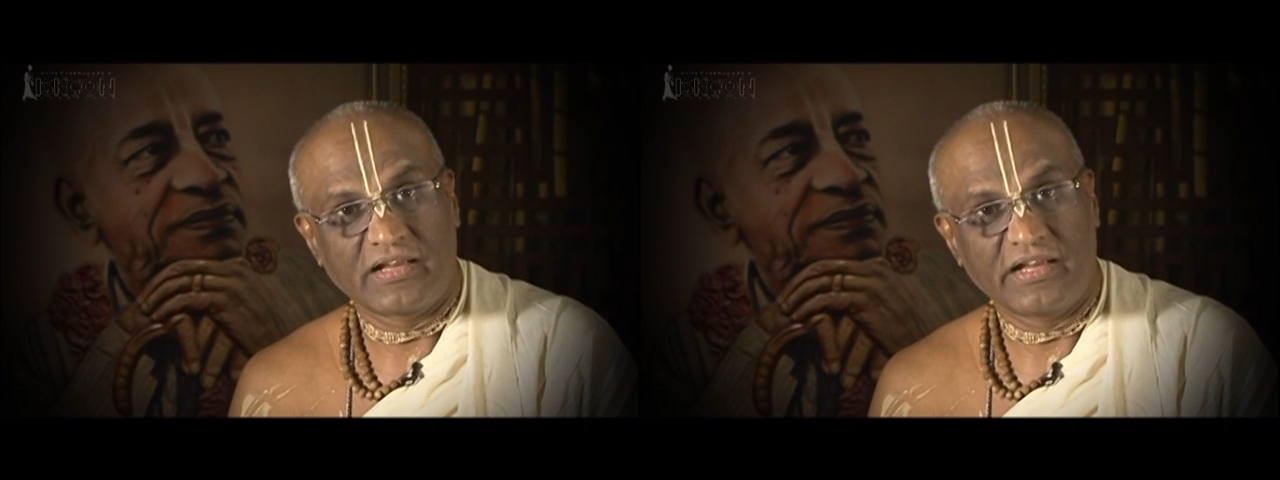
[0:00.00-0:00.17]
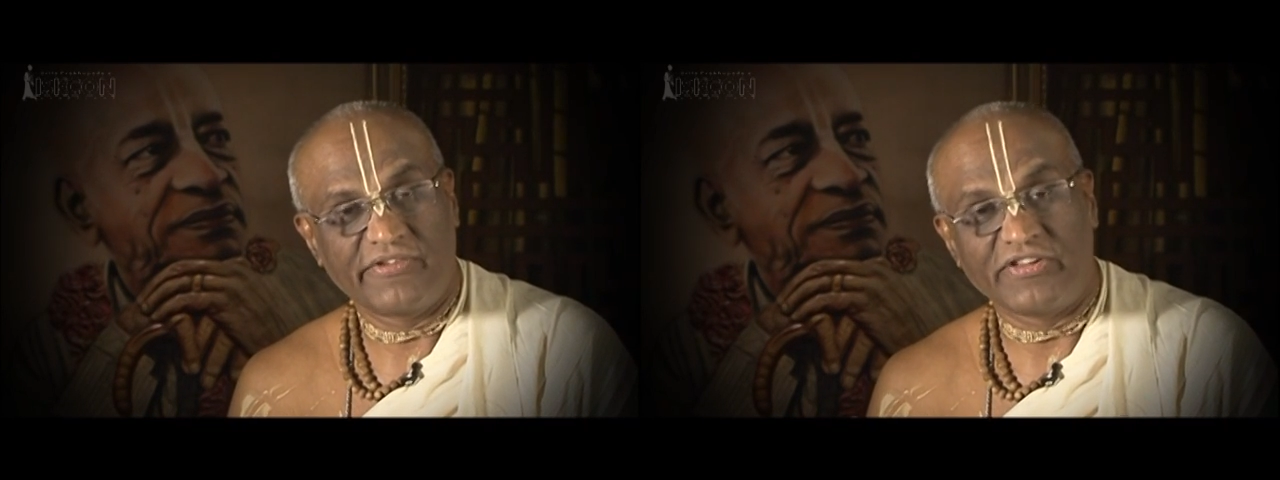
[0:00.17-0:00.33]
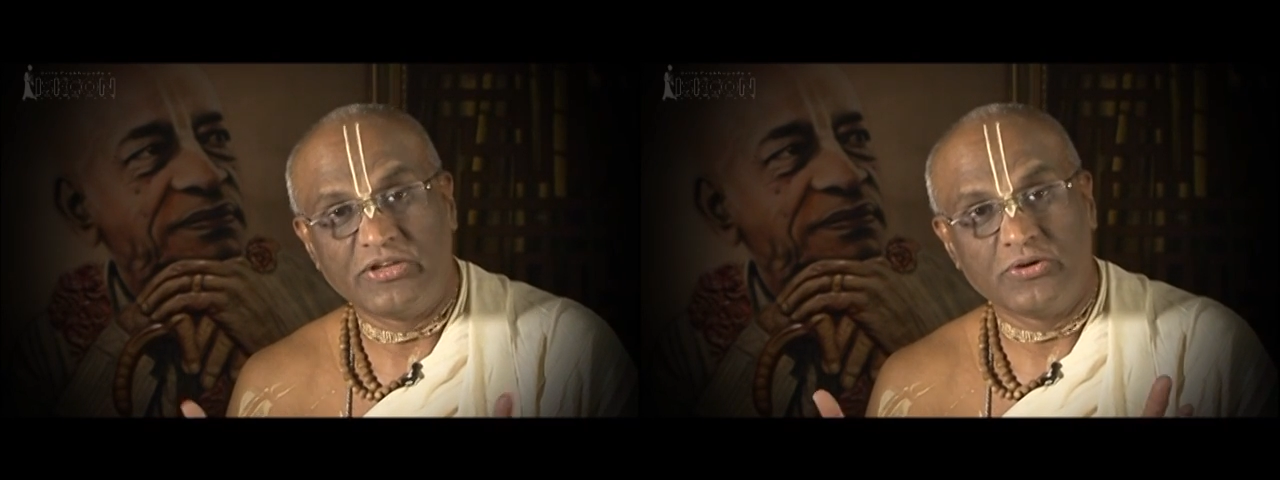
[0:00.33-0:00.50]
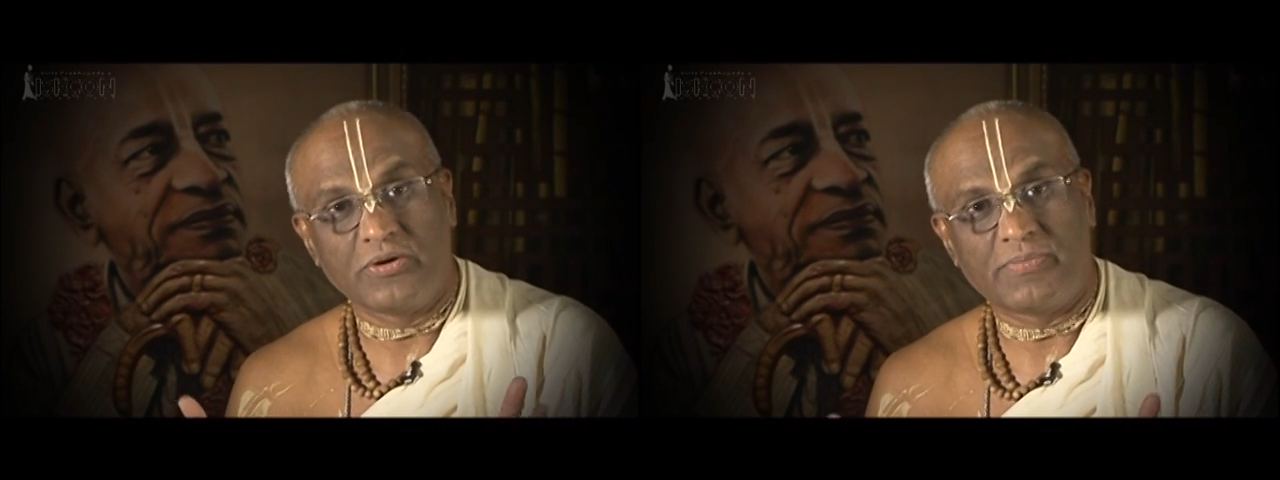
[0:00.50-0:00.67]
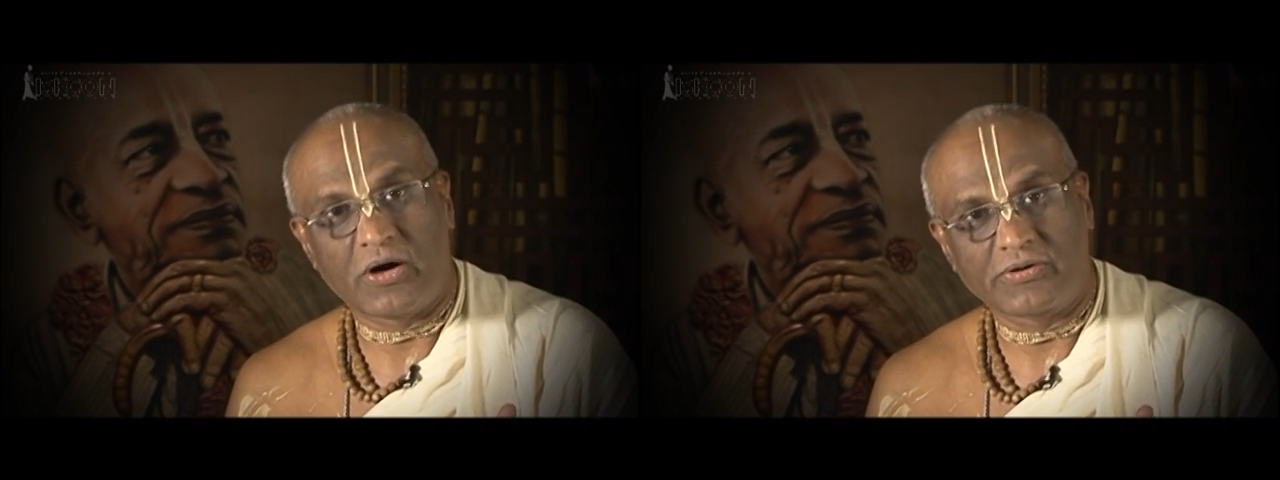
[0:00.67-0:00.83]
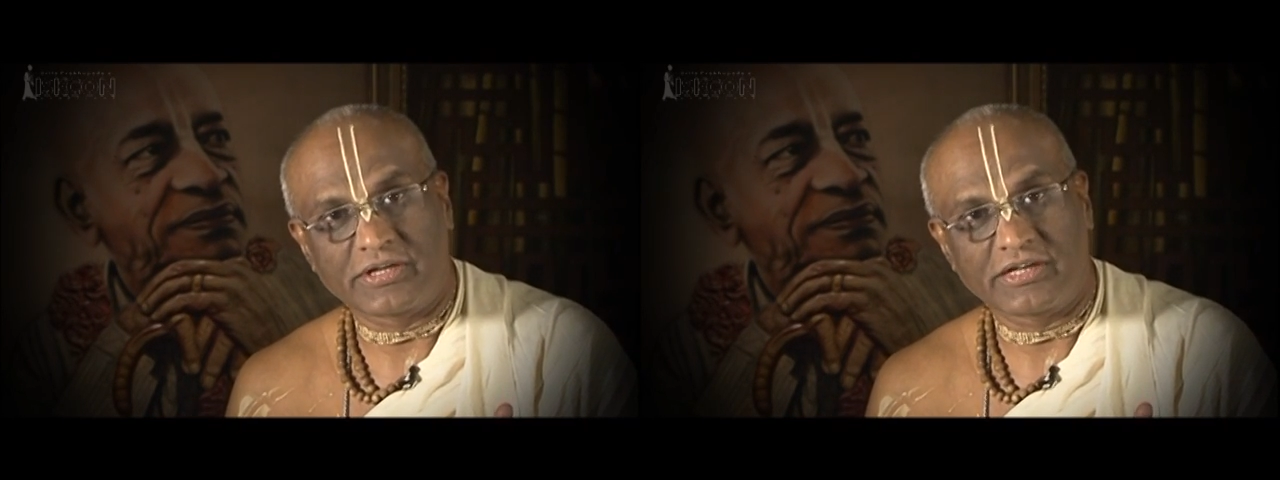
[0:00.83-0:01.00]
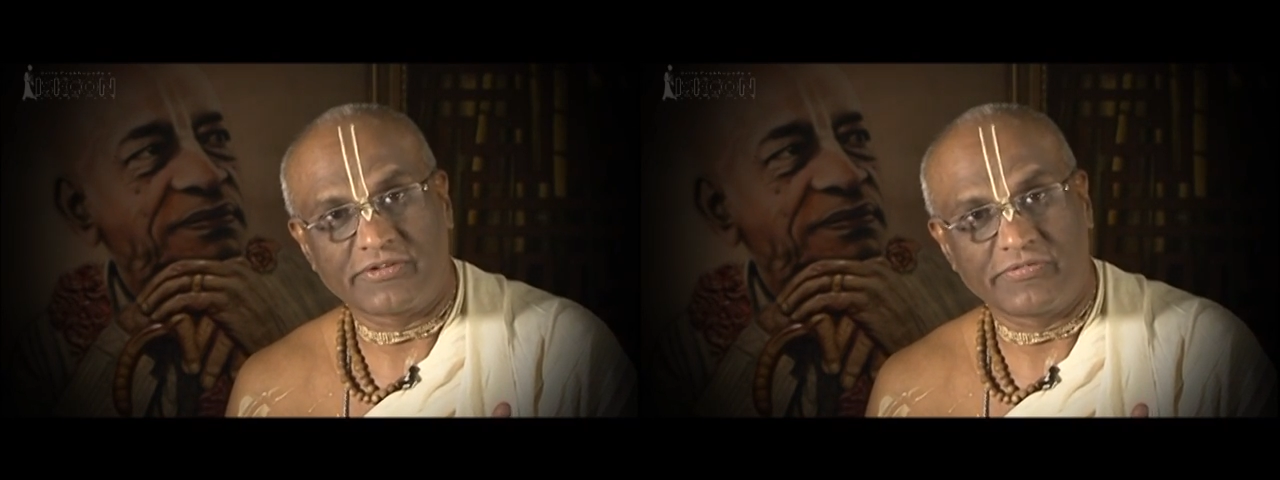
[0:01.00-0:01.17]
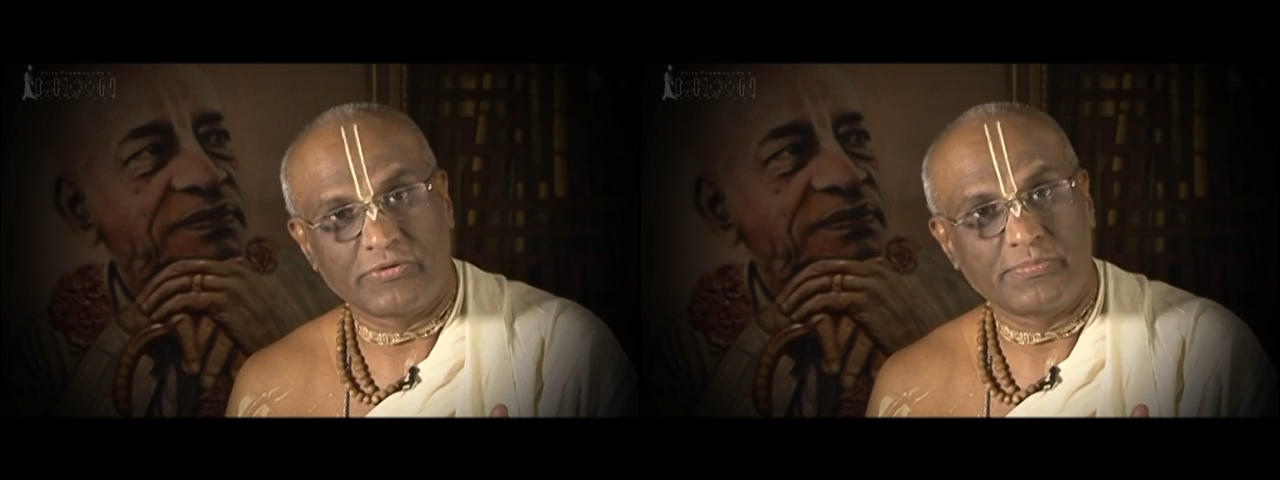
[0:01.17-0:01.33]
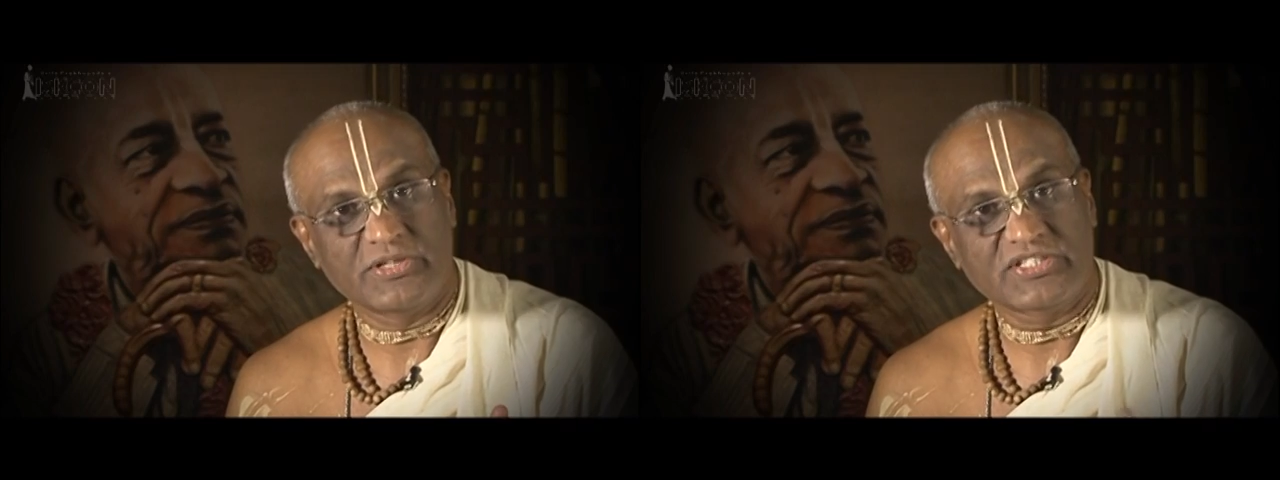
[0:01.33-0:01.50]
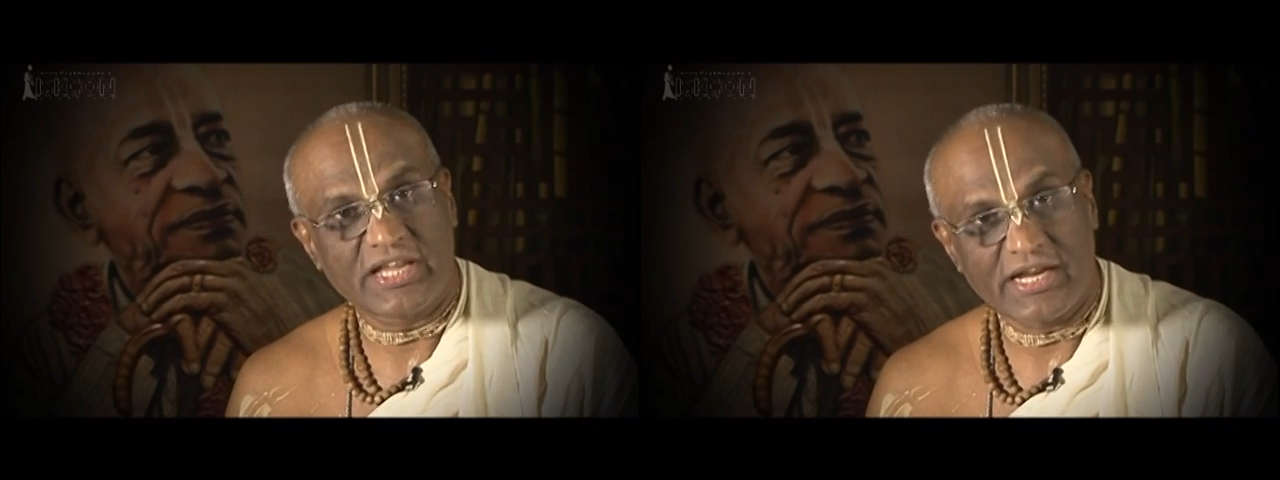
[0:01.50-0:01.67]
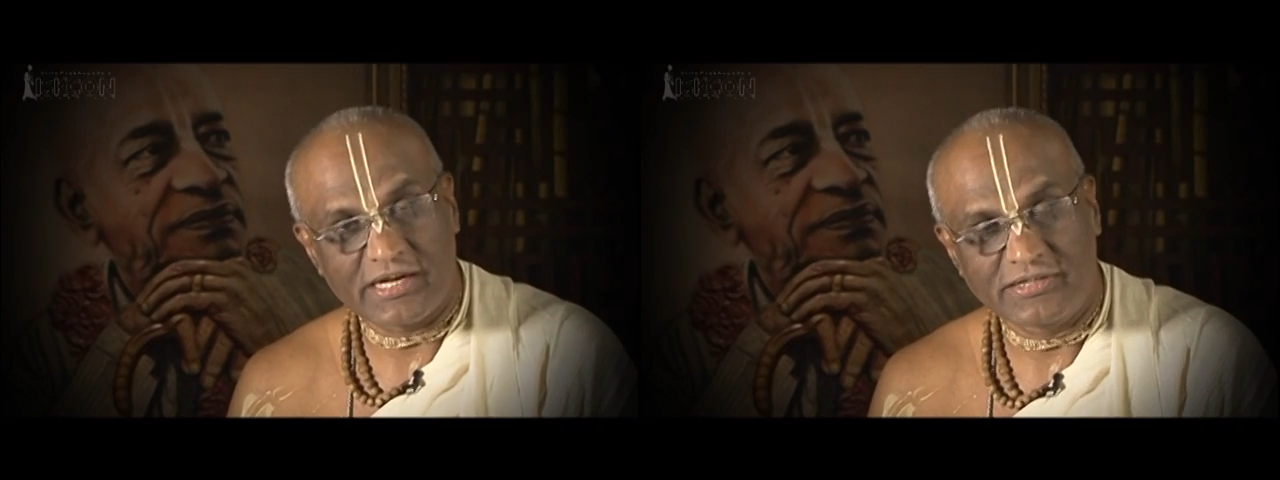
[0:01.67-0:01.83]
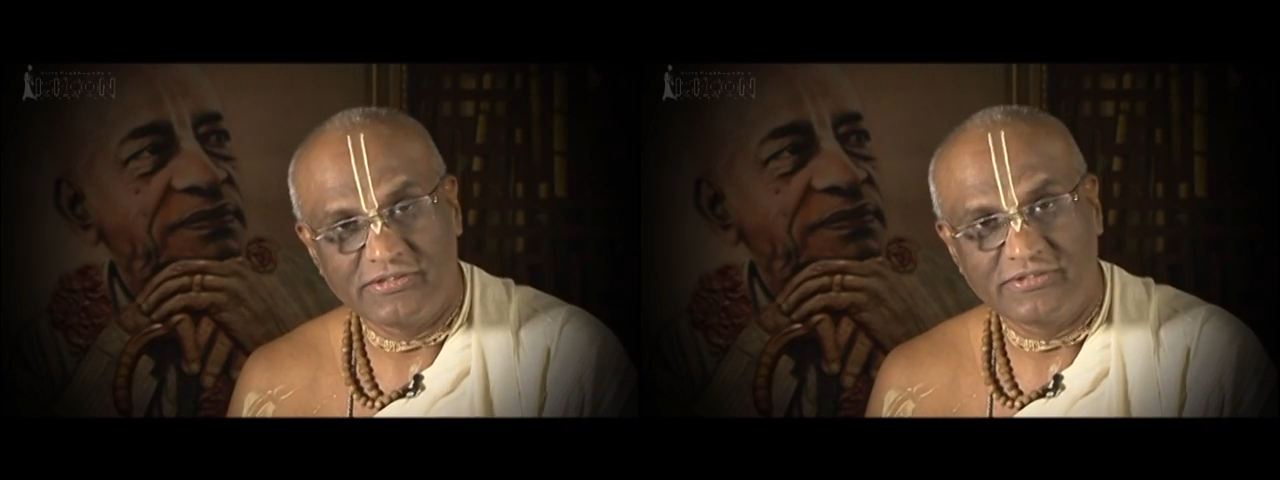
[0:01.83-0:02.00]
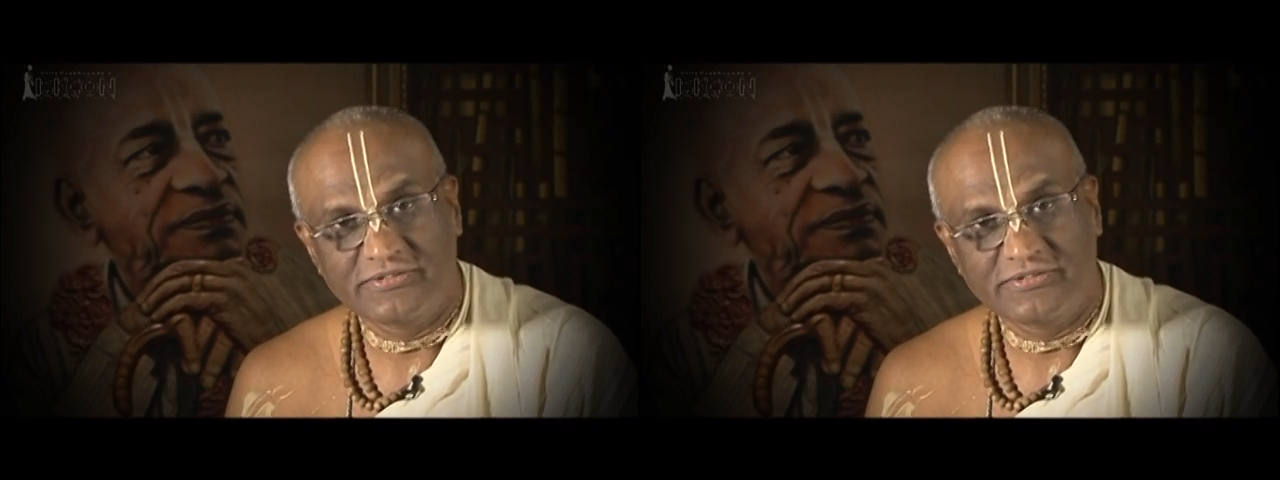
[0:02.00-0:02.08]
If we knew about it, we would be scared.